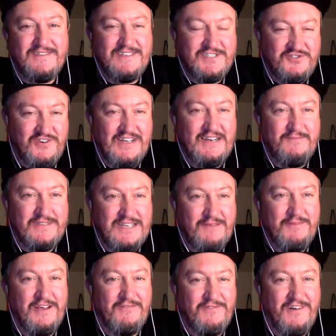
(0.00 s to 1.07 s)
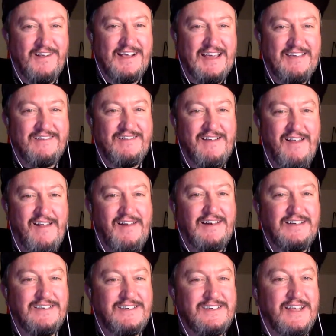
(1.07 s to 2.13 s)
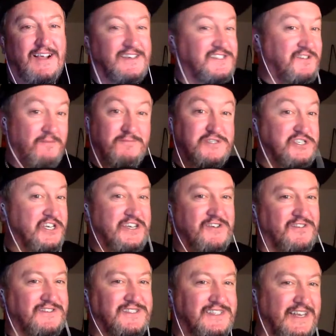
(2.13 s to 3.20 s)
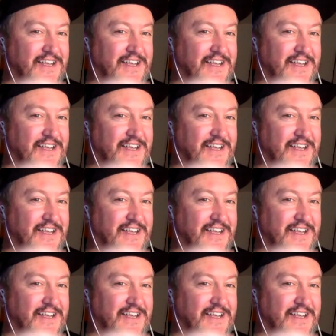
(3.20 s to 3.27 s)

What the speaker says: Try them and tell me how far you get. They got submachine guns and they